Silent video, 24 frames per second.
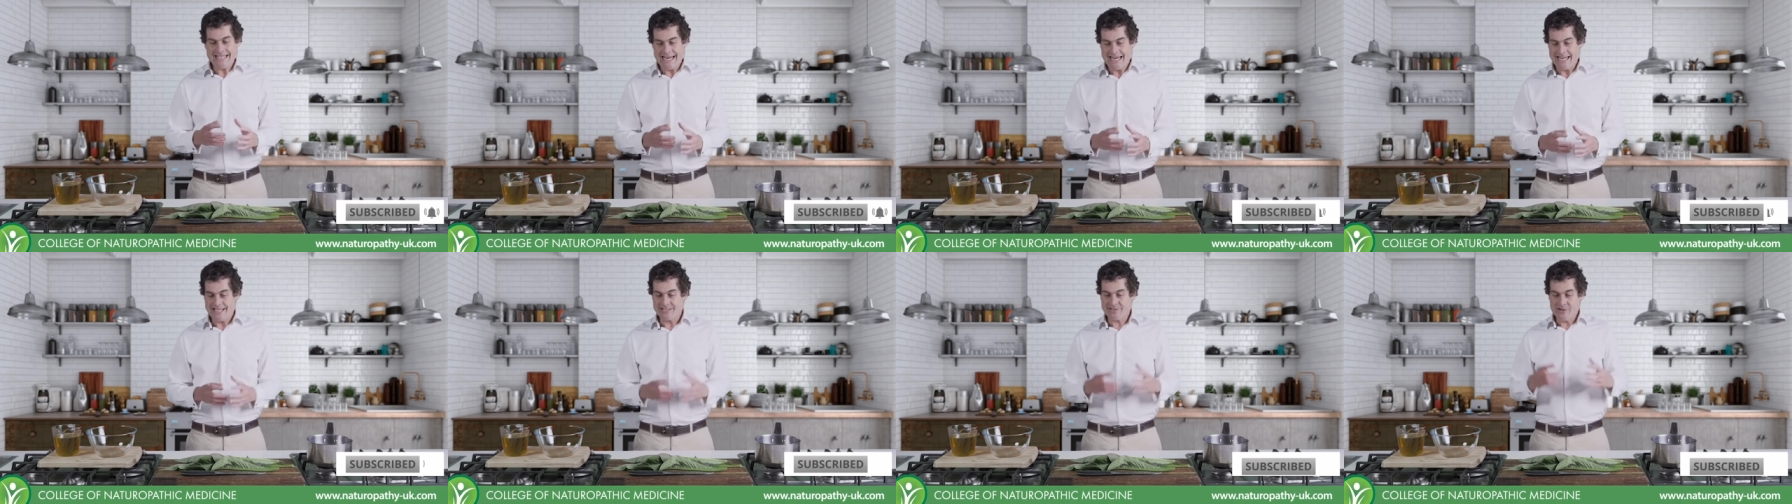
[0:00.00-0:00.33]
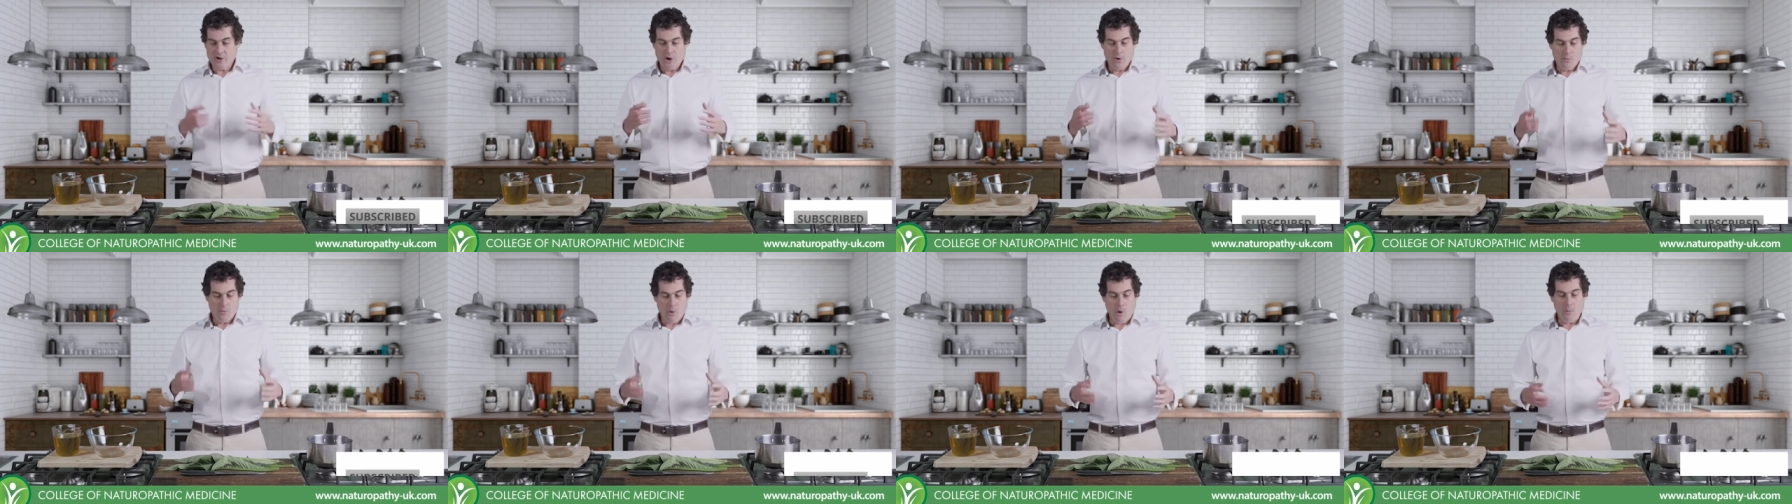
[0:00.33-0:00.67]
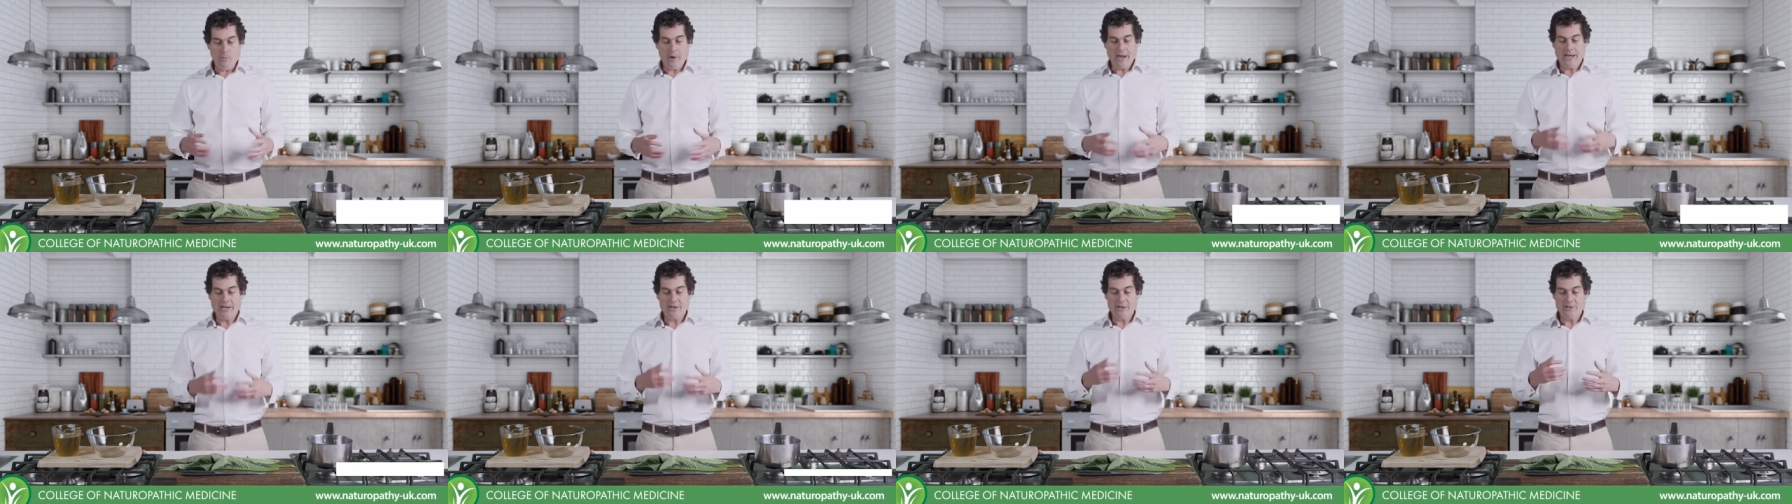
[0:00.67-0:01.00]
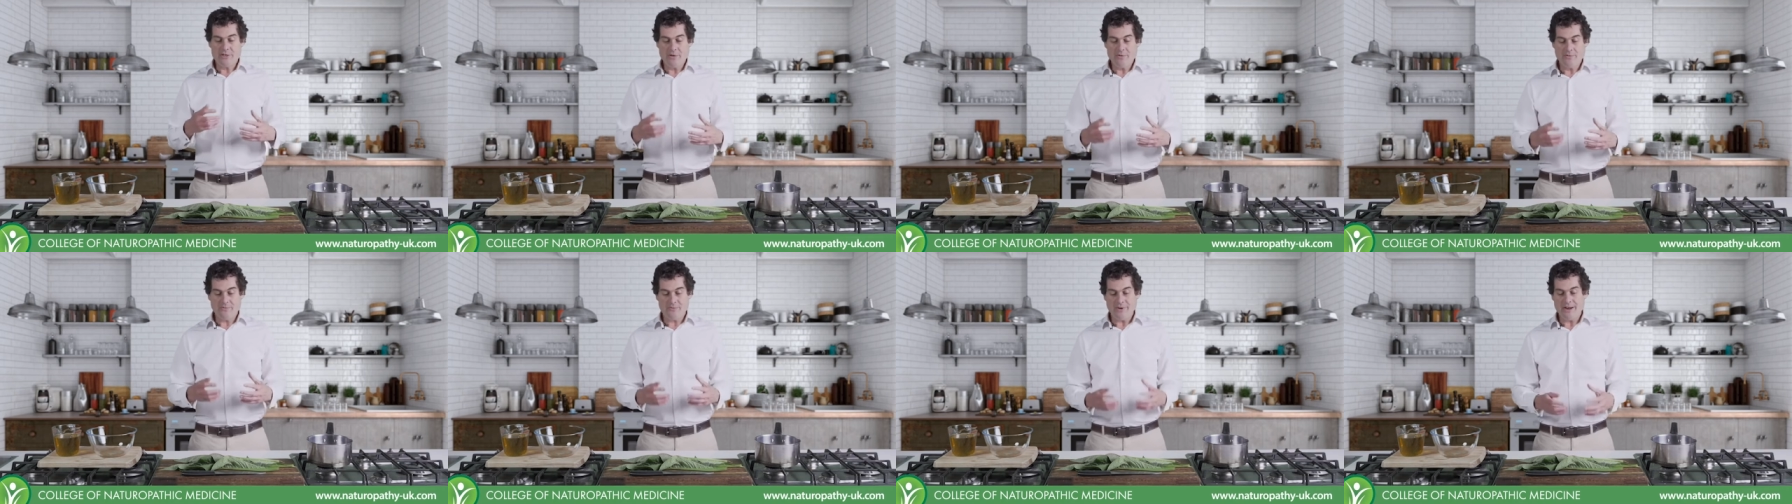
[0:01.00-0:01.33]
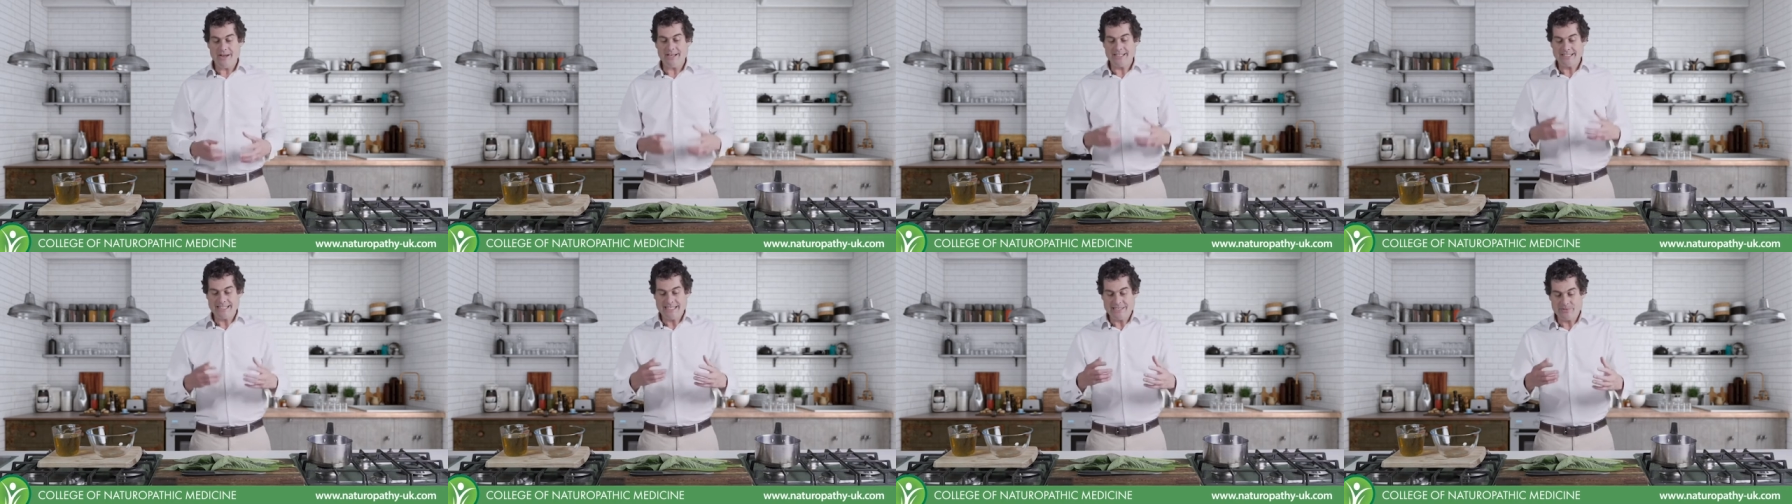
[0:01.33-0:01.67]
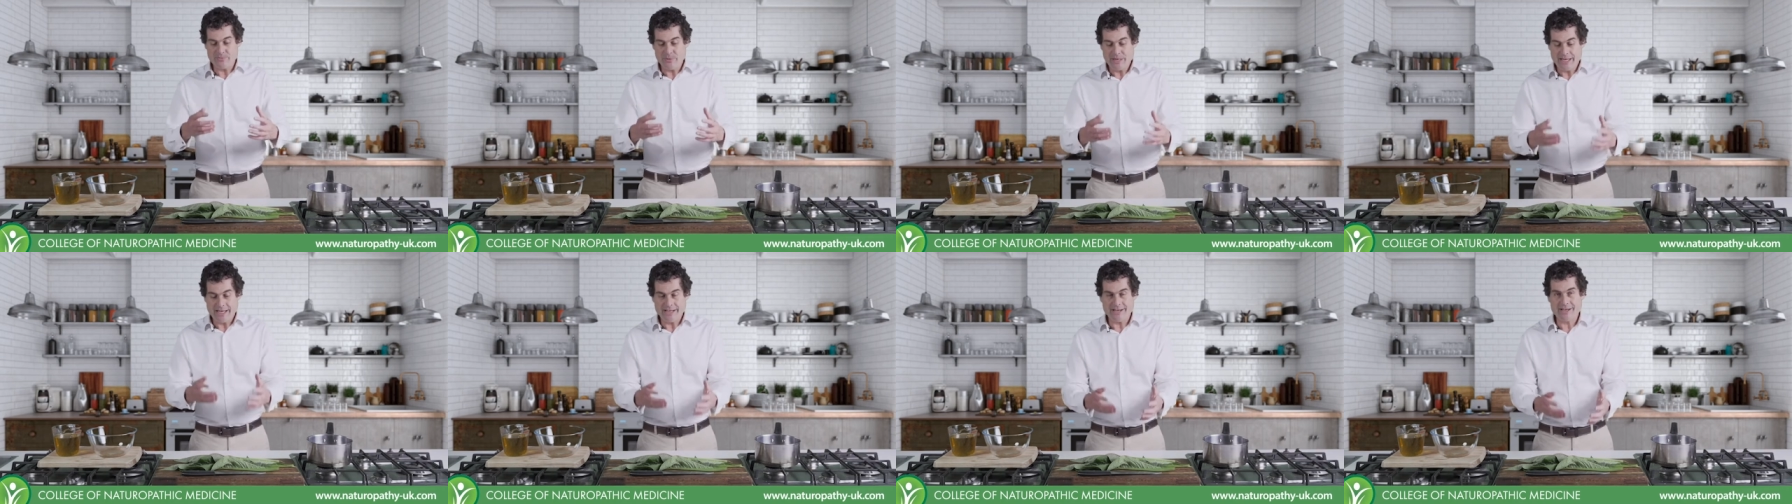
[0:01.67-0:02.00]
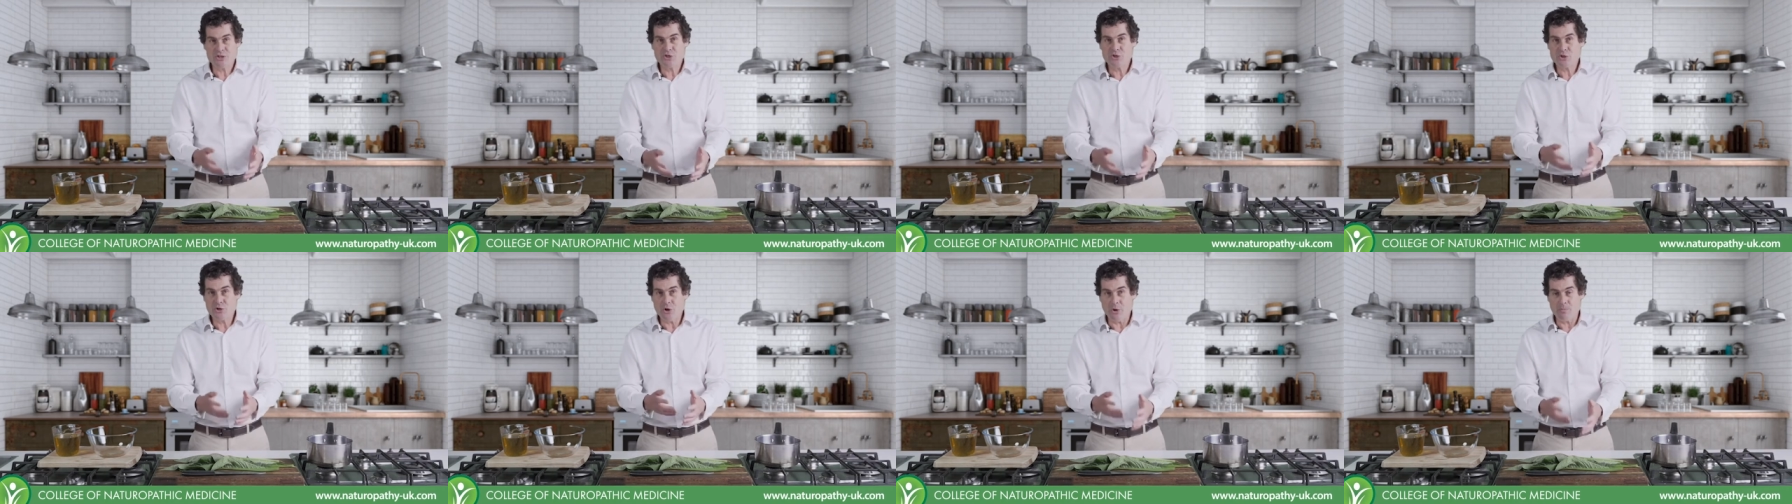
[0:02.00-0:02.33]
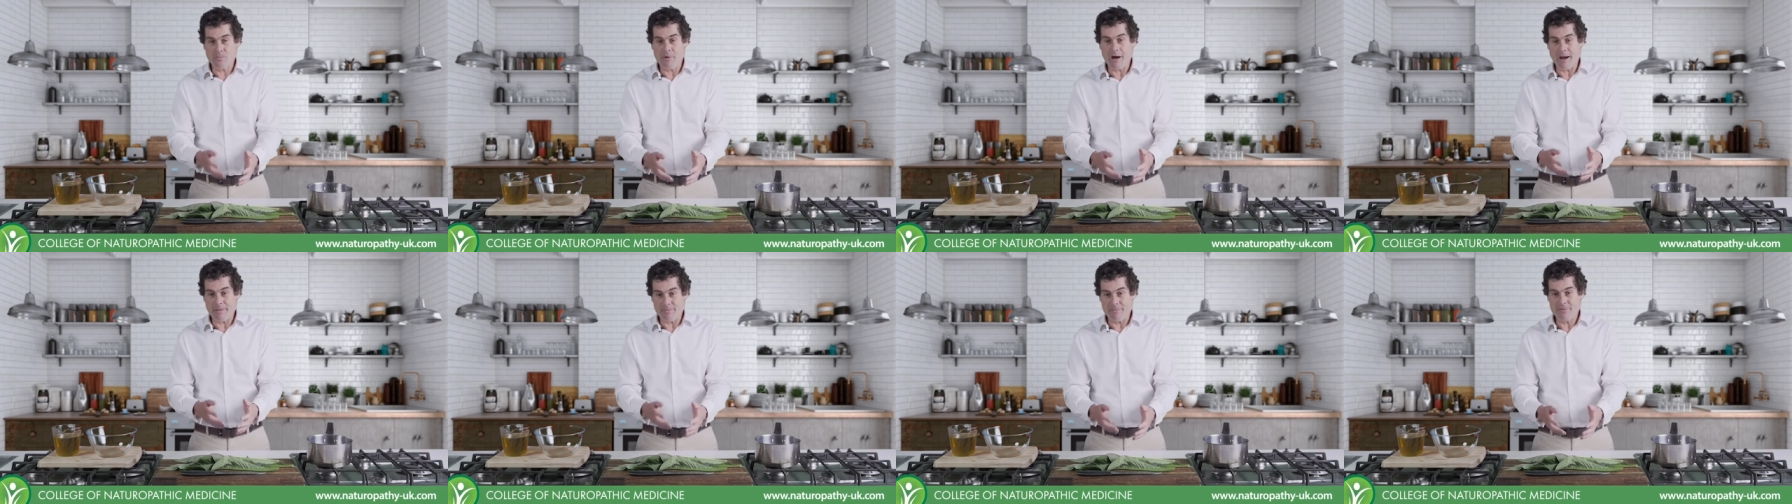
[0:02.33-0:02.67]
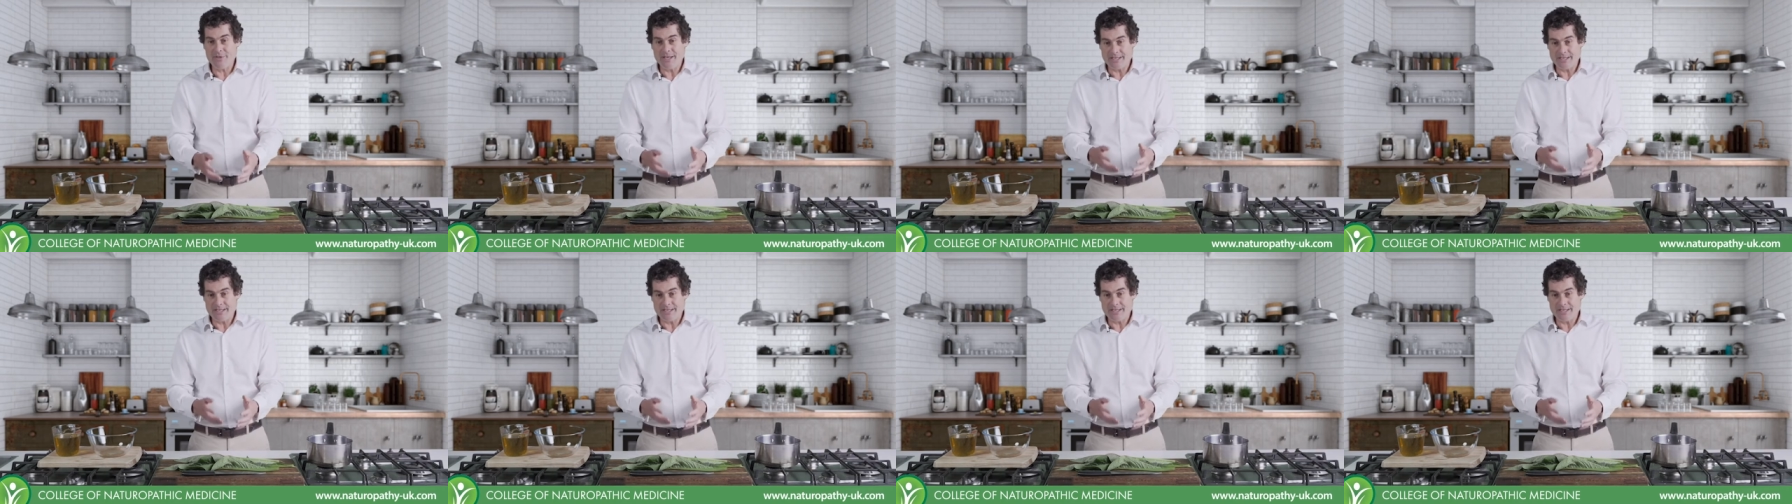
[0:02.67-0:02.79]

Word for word: is, what we're going to do first is we're going to chop up